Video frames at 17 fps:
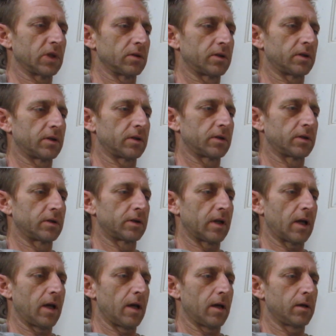
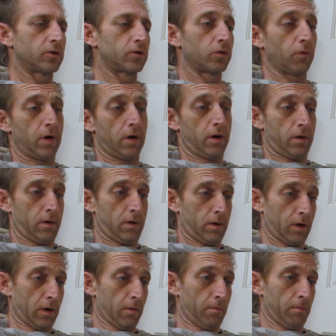
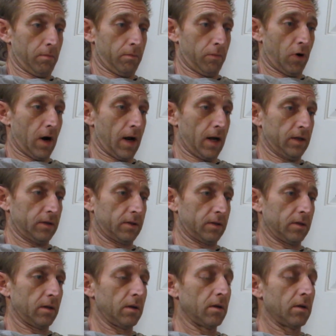sanctuary comprised.